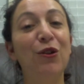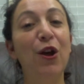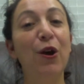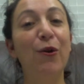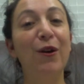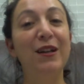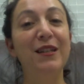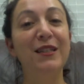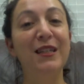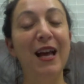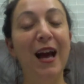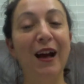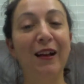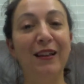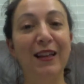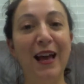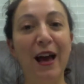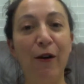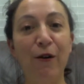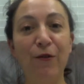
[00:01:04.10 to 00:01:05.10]
know
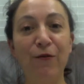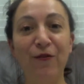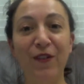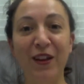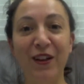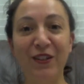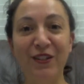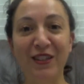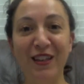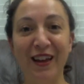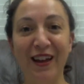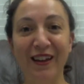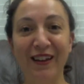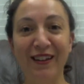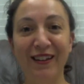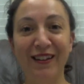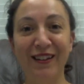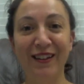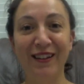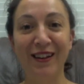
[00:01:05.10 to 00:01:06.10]
exactly how it feels like,
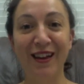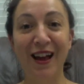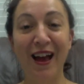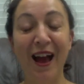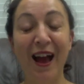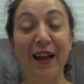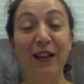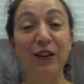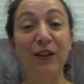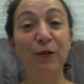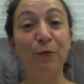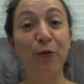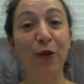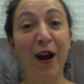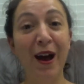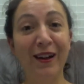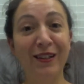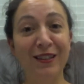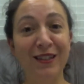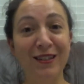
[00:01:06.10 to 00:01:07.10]
and you can
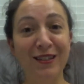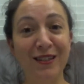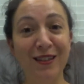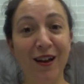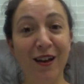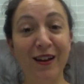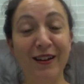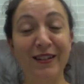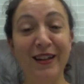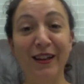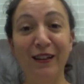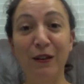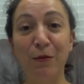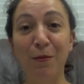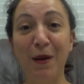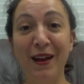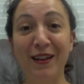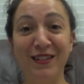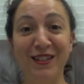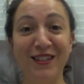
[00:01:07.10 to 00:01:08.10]
practice on a daily
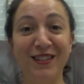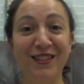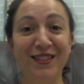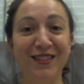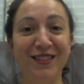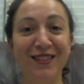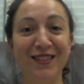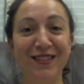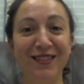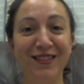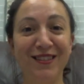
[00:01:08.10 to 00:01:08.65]
basis.